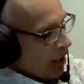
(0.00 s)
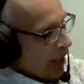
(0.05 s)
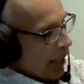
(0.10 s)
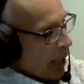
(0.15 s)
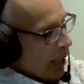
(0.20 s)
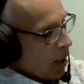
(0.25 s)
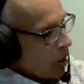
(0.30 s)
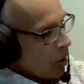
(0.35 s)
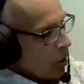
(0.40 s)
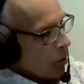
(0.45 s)

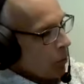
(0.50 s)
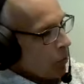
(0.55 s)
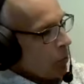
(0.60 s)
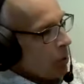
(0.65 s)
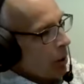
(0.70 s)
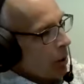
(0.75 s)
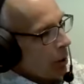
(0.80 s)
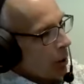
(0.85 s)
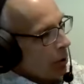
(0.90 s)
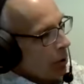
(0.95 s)

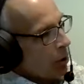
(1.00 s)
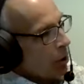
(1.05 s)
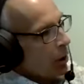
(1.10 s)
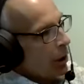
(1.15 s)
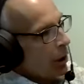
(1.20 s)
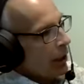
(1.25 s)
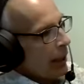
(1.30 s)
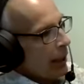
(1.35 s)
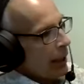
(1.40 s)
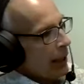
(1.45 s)
down to
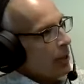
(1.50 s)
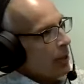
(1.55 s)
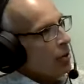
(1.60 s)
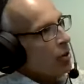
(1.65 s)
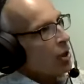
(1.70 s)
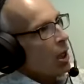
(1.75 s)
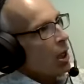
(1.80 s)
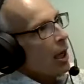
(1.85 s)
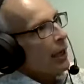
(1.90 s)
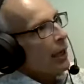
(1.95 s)
the
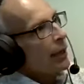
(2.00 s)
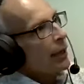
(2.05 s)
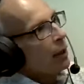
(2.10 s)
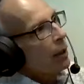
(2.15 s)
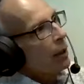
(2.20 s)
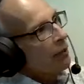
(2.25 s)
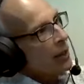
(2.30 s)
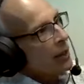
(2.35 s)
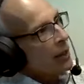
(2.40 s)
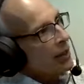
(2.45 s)
inside
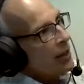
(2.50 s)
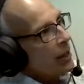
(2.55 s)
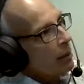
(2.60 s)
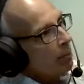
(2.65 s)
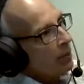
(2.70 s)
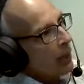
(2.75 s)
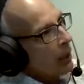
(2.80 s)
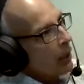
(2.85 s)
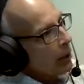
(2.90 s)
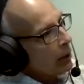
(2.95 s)
of the
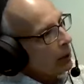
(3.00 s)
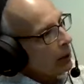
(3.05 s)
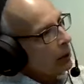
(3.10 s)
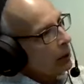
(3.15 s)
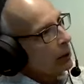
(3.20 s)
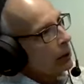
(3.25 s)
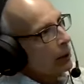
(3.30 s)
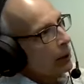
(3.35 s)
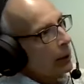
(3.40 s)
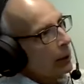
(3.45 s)
tibia,
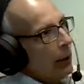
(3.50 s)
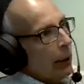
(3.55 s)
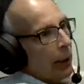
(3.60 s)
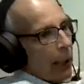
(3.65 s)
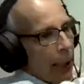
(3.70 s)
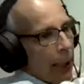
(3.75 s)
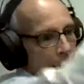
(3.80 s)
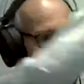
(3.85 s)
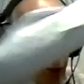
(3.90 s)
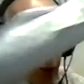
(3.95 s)

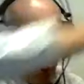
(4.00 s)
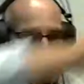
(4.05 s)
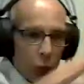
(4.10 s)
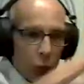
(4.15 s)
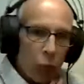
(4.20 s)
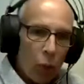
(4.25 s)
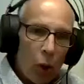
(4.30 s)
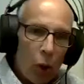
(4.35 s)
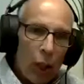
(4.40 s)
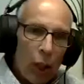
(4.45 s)
and it
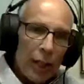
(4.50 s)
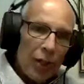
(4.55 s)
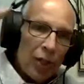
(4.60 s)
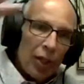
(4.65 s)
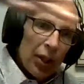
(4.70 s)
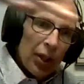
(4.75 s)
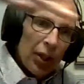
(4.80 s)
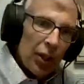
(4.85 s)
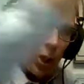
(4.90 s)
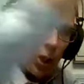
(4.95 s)

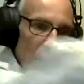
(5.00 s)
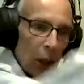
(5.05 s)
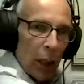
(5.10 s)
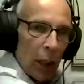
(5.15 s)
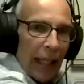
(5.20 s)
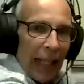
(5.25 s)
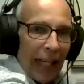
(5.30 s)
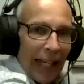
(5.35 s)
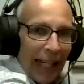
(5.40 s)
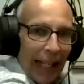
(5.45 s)
crosses the
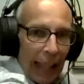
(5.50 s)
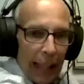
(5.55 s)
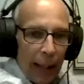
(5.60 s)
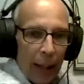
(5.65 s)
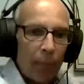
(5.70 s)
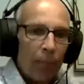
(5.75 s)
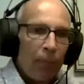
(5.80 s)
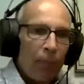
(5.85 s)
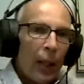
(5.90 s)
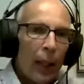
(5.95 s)

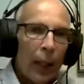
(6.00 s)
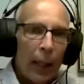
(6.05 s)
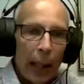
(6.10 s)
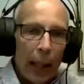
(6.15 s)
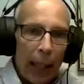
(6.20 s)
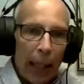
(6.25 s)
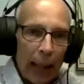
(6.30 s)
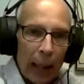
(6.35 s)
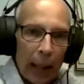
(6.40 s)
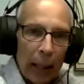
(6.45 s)
leg,
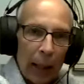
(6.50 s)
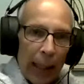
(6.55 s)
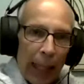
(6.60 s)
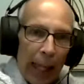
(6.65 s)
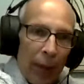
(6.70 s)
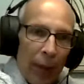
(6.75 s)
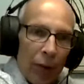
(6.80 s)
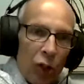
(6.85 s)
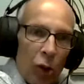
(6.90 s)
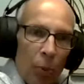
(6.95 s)
and it
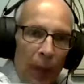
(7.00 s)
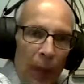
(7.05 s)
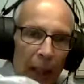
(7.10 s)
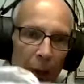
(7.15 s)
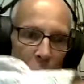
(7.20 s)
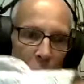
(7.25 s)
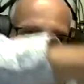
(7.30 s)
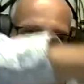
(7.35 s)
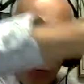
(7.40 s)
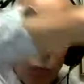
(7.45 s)
allows
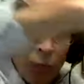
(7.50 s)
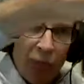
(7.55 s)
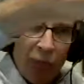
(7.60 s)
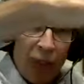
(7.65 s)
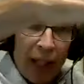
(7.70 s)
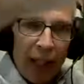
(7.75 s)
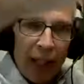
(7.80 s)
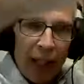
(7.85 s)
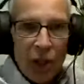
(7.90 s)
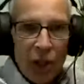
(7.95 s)
me to
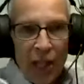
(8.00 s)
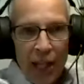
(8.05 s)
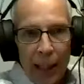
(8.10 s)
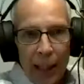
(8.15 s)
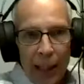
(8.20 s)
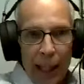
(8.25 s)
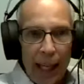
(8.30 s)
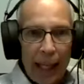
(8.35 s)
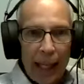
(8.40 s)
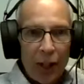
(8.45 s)
flex
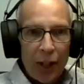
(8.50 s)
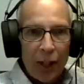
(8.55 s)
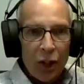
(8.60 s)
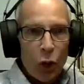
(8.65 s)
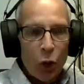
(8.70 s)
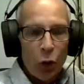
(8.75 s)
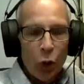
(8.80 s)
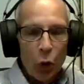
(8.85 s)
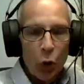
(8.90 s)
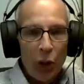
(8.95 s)
and
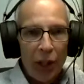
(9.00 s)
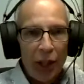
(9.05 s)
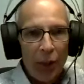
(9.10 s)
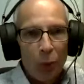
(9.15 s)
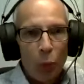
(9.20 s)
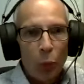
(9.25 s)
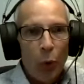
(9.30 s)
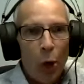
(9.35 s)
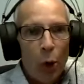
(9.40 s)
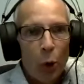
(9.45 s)
externally
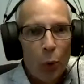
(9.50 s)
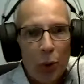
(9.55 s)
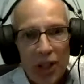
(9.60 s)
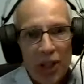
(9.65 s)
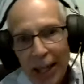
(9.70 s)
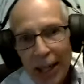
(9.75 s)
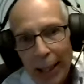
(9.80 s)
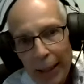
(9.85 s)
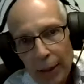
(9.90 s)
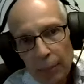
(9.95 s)

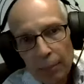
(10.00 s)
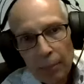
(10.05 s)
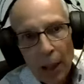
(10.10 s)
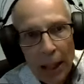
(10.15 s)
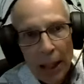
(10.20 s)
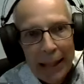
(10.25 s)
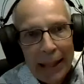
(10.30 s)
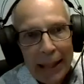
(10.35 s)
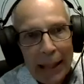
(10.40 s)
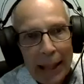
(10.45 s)
rotate
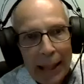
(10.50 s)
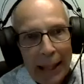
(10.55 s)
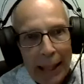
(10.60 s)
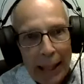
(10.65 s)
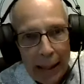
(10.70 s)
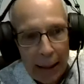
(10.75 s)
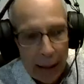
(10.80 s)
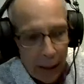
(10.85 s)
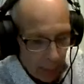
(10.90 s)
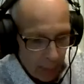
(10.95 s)
my
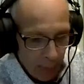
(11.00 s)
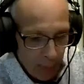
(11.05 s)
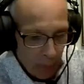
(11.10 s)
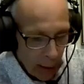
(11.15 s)
leg